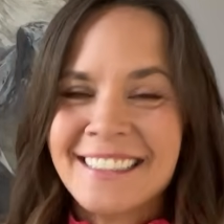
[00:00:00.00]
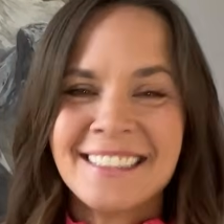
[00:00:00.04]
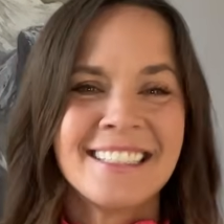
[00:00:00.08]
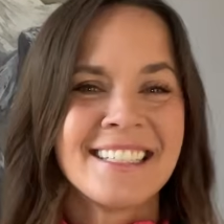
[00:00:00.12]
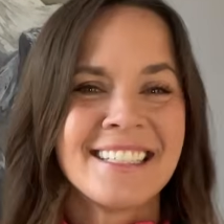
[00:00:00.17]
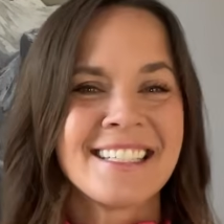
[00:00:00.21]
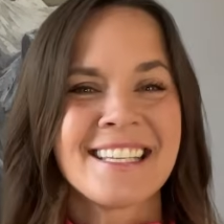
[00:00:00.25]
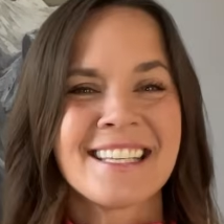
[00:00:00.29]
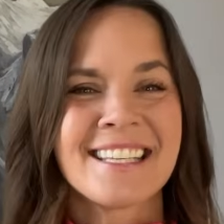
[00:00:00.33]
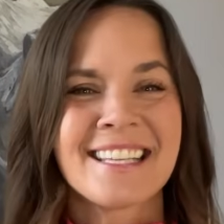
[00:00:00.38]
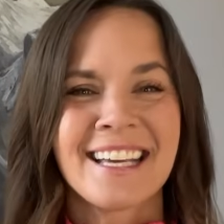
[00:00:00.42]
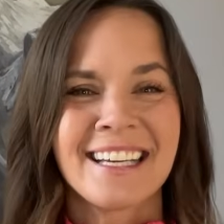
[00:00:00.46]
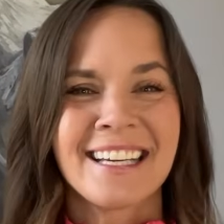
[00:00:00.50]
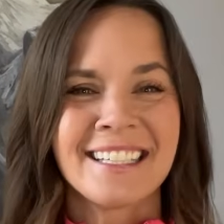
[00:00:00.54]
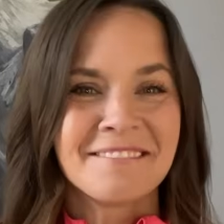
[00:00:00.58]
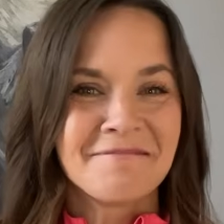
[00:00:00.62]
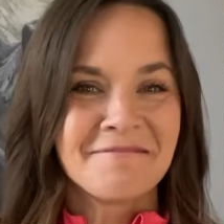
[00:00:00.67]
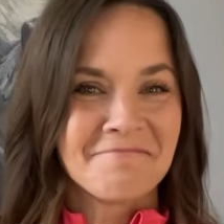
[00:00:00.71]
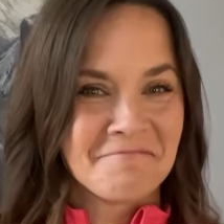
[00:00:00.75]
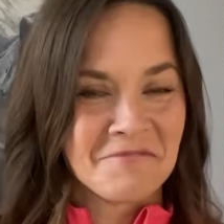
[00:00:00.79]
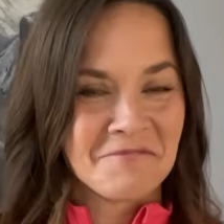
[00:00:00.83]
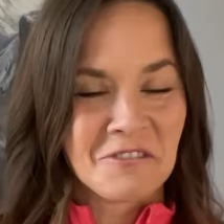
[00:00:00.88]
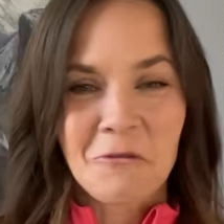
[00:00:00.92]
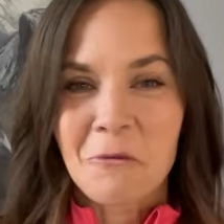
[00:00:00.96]
Isn't that
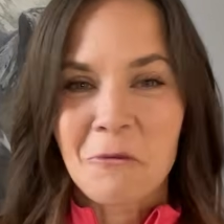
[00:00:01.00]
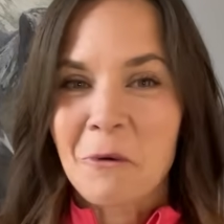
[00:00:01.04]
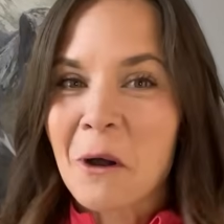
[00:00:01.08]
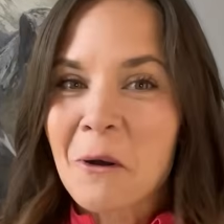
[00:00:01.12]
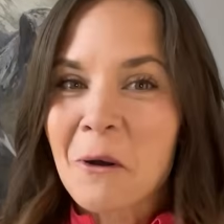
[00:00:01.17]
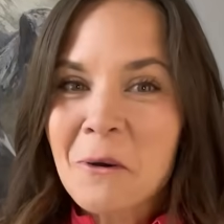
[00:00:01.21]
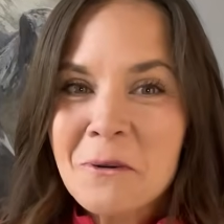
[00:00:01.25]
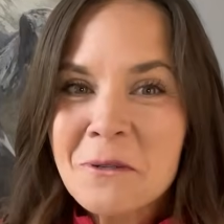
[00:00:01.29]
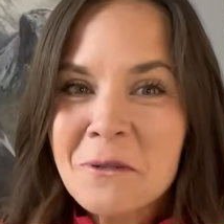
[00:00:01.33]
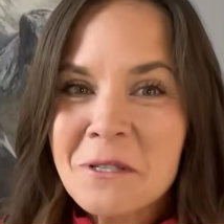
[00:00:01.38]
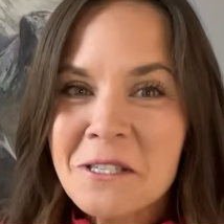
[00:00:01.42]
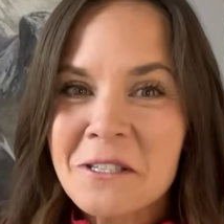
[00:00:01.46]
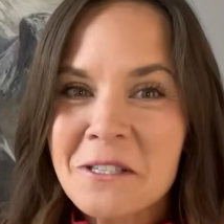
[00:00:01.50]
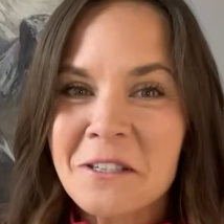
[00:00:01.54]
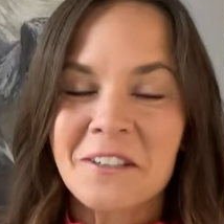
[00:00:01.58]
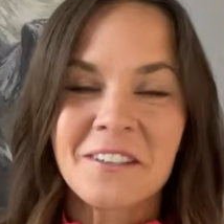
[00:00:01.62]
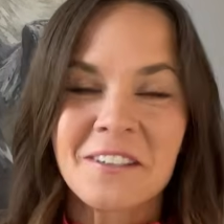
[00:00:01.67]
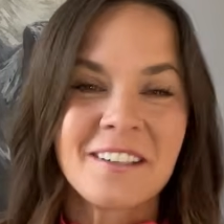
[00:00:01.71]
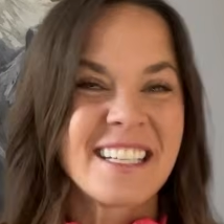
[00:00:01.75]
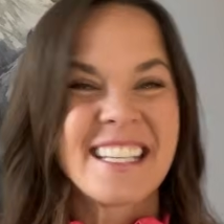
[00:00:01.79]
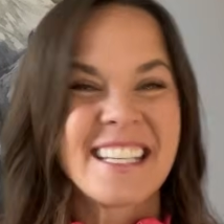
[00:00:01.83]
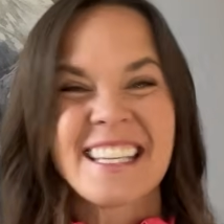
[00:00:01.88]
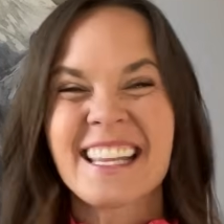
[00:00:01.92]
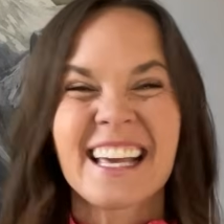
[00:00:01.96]
gross? Or
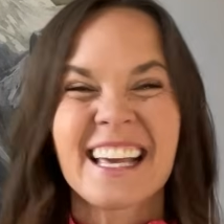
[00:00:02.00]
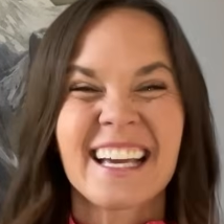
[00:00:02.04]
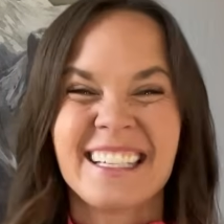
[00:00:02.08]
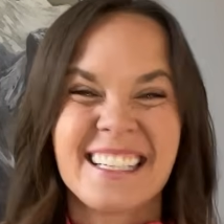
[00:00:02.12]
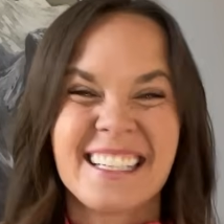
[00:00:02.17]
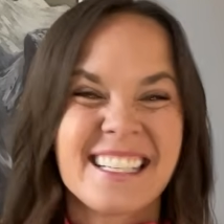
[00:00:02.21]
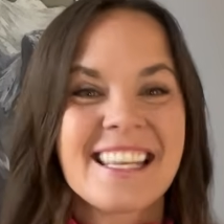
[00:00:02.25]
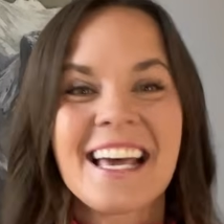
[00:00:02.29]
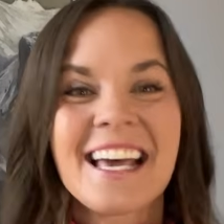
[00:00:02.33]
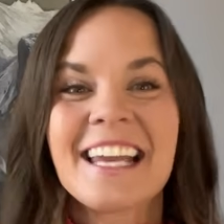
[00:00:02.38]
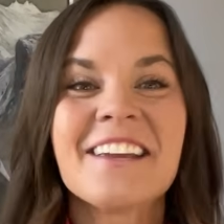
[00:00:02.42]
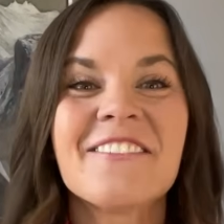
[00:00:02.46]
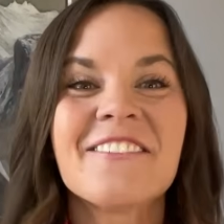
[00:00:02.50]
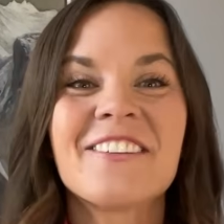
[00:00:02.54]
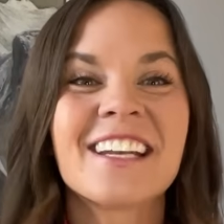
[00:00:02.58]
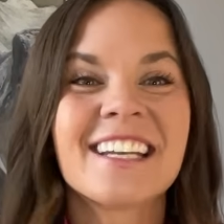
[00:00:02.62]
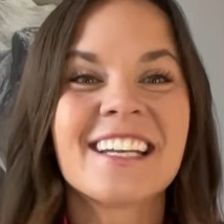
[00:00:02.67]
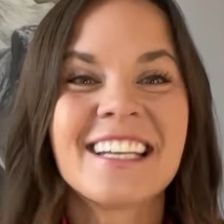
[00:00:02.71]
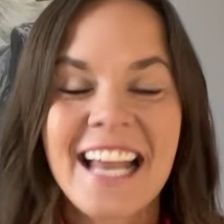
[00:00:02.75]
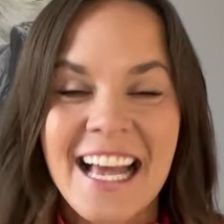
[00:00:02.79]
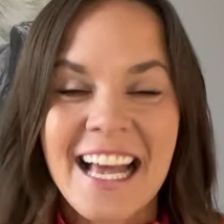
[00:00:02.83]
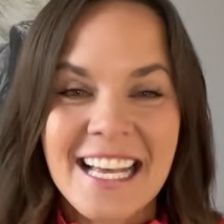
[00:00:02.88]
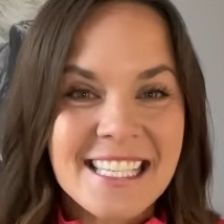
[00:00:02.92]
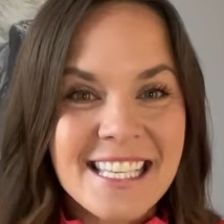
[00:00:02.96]
is that
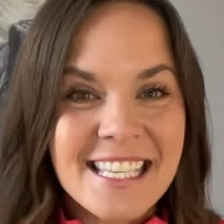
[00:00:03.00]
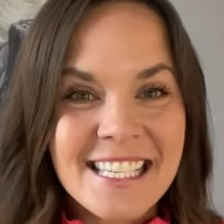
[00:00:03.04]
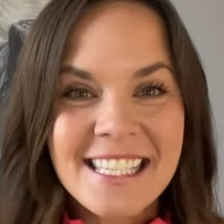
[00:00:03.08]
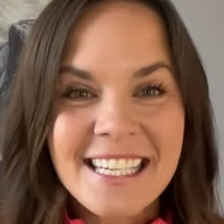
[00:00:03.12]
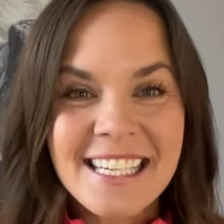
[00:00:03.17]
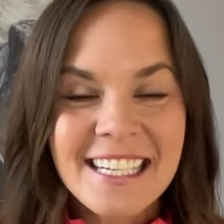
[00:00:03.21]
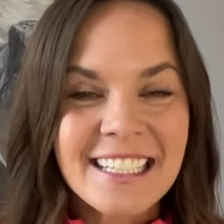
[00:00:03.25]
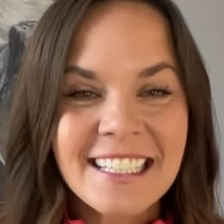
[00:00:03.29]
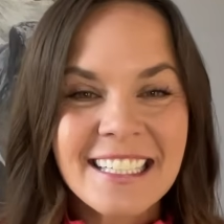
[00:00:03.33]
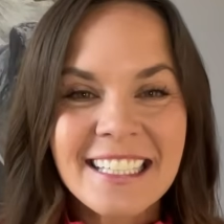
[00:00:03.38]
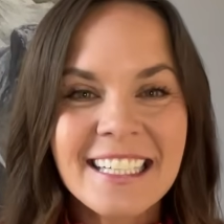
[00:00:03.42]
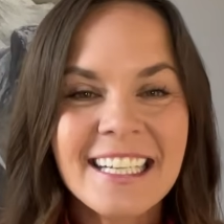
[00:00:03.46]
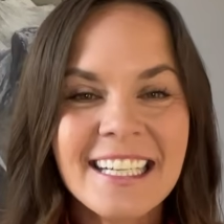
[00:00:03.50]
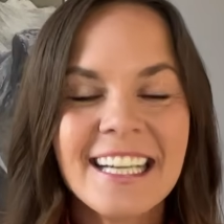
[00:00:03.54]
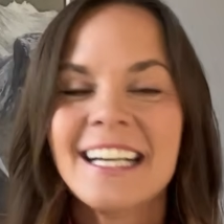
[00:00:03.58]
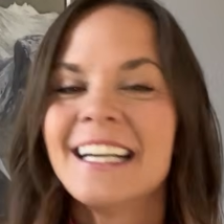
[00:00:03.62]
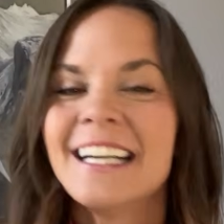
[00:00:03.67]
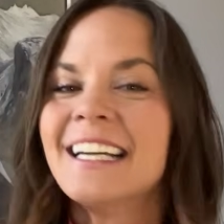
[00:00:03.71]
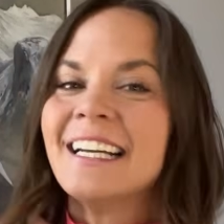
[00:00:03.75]
even necessary?